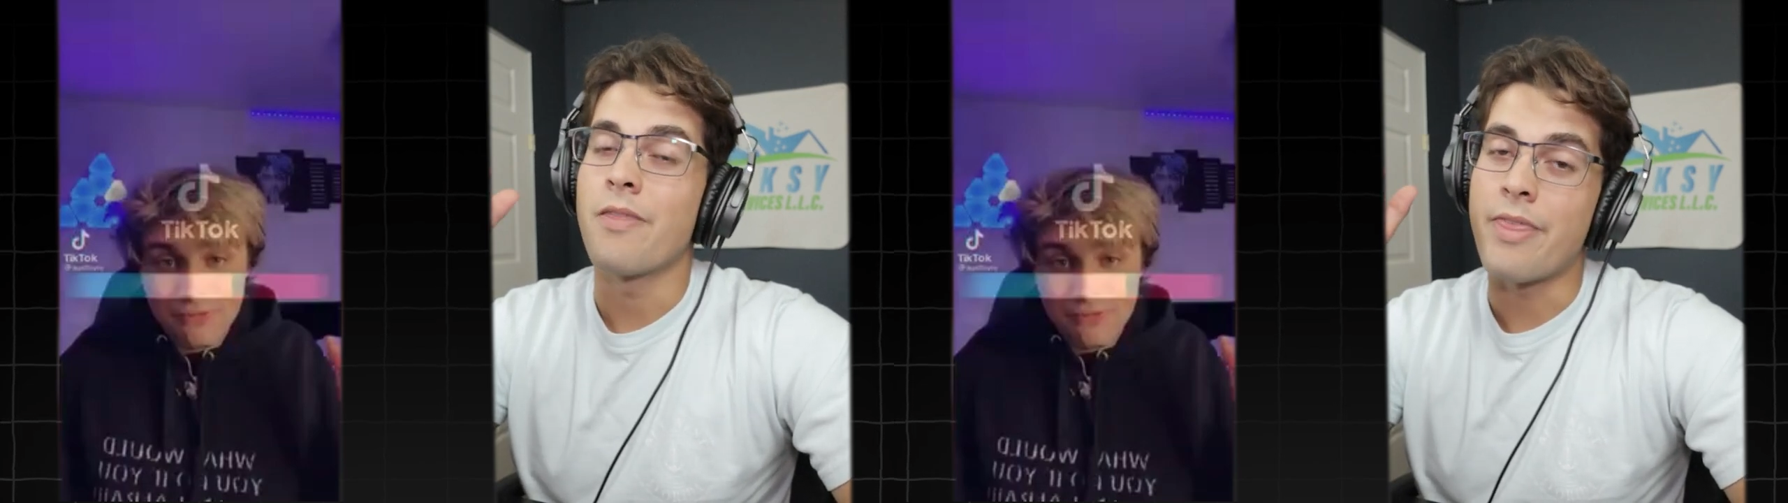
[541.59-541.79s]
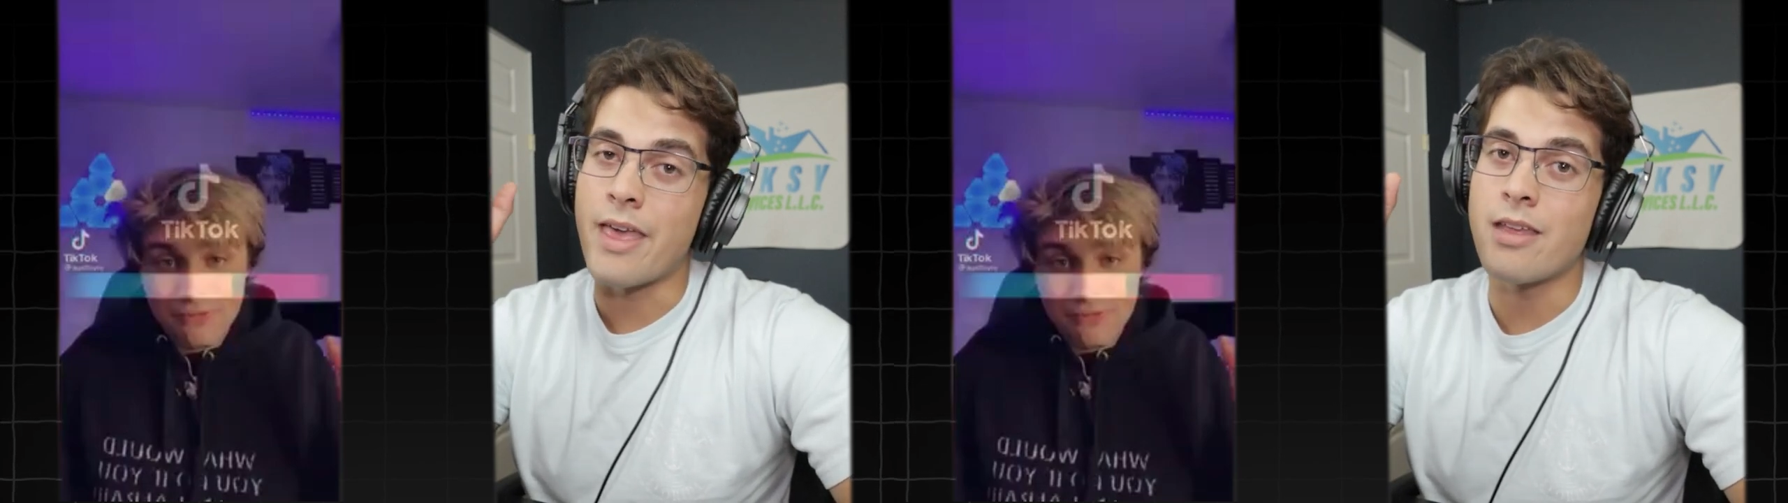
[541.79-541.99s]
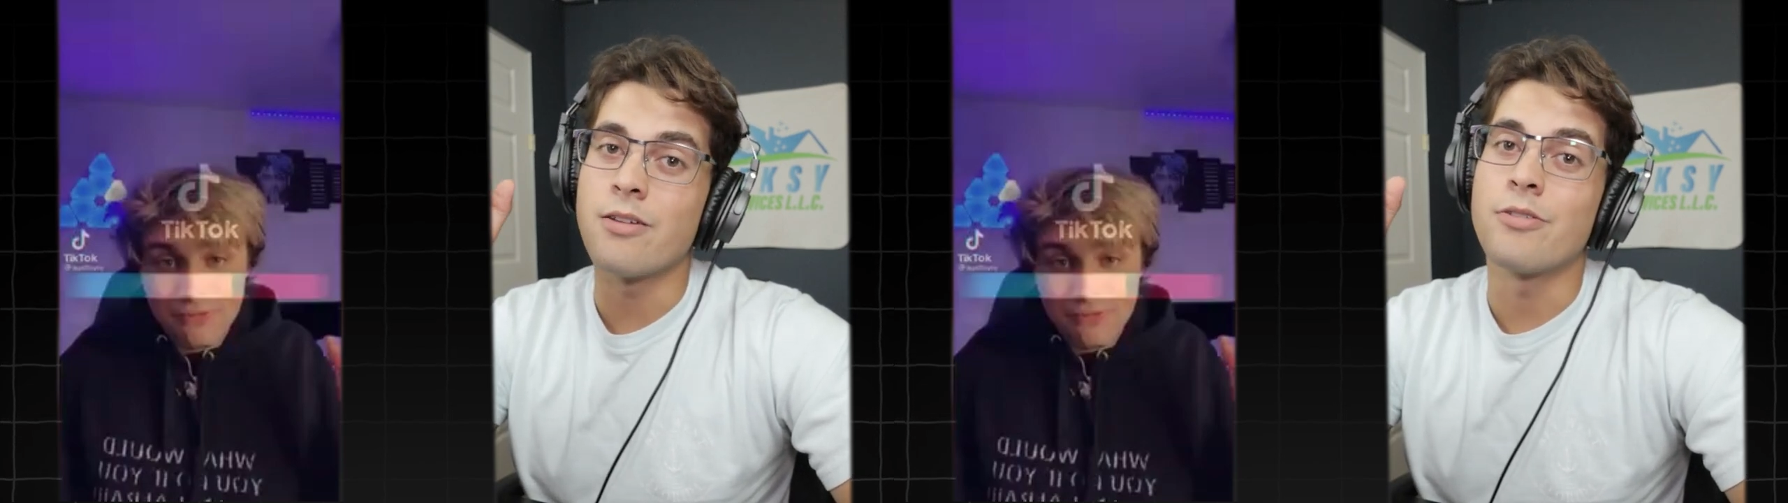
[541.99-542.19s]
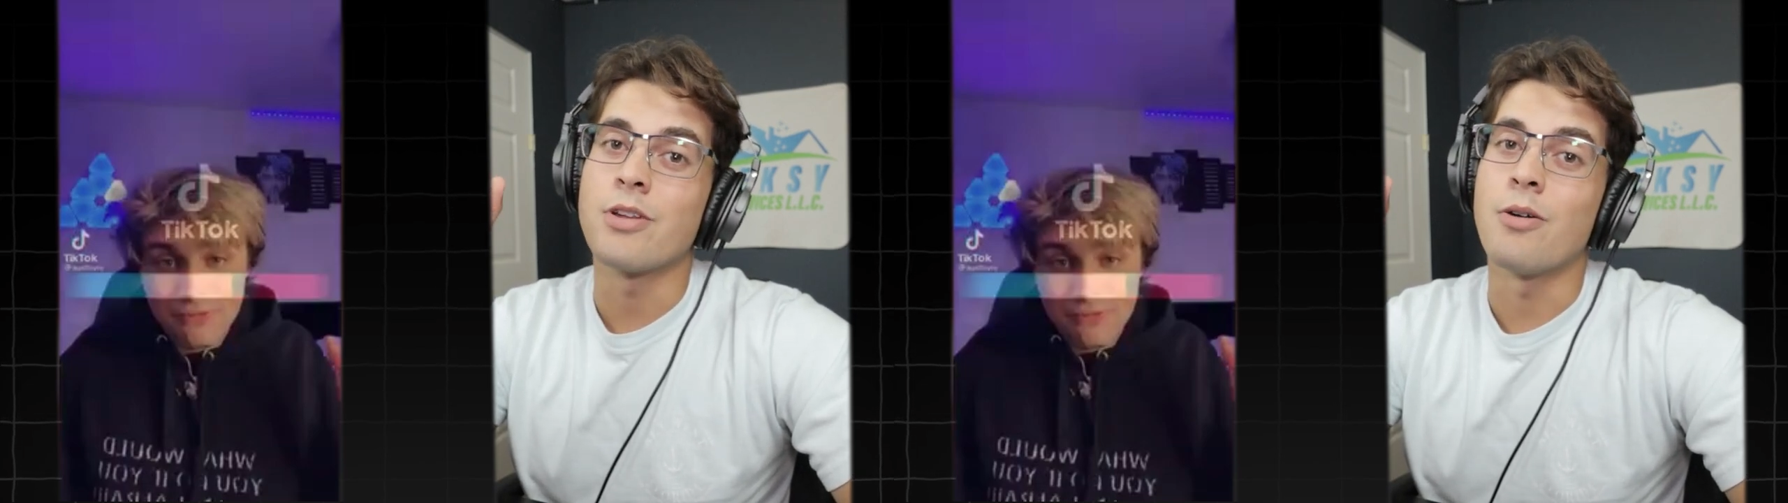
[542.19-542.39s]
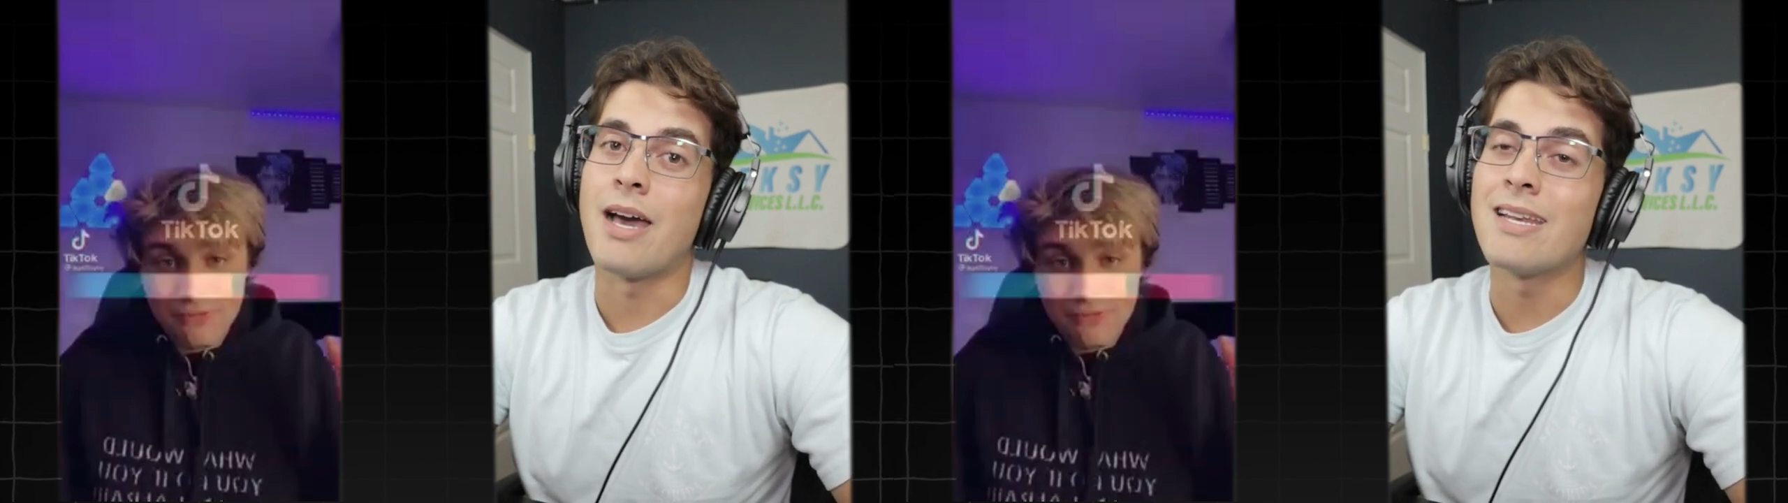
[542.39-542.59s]
they don't
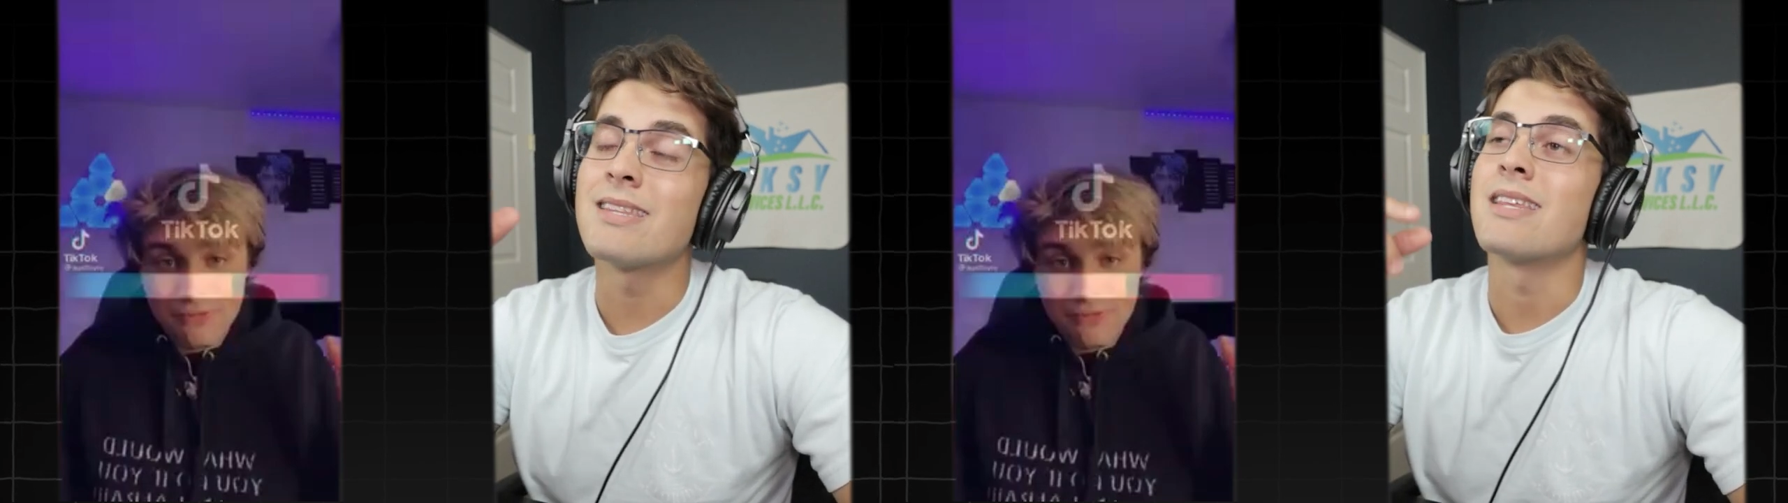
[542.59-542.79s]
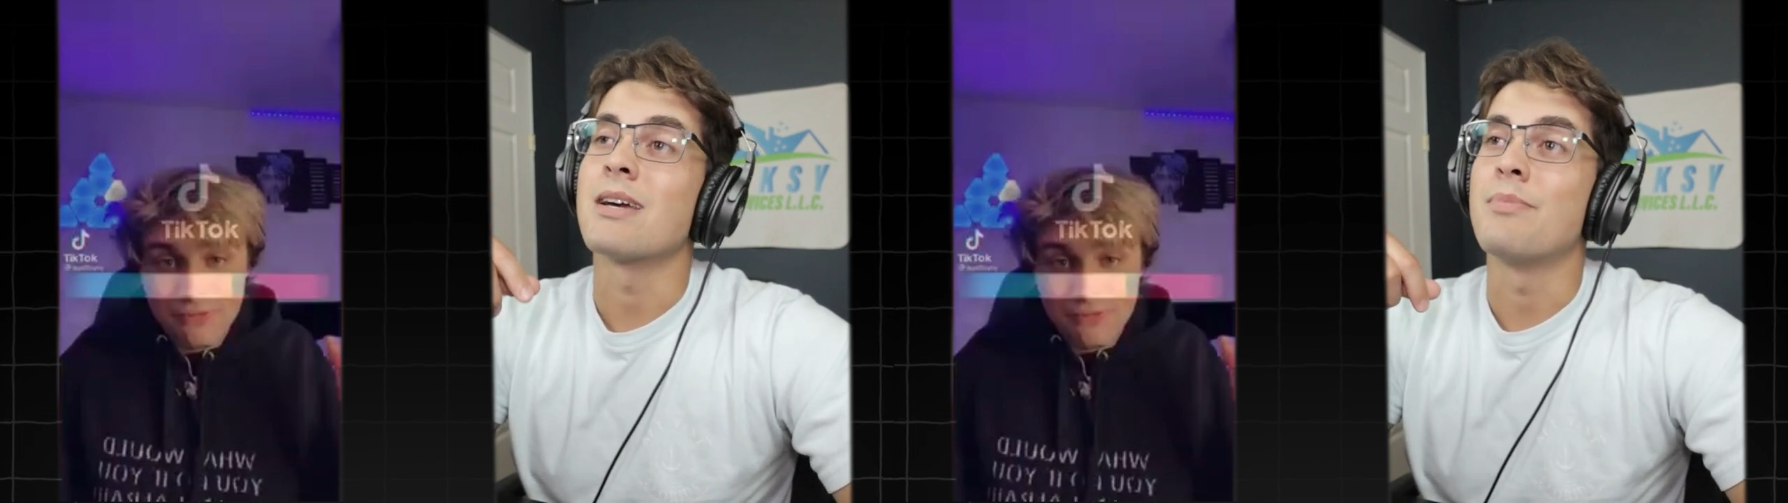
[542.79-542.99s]
know anything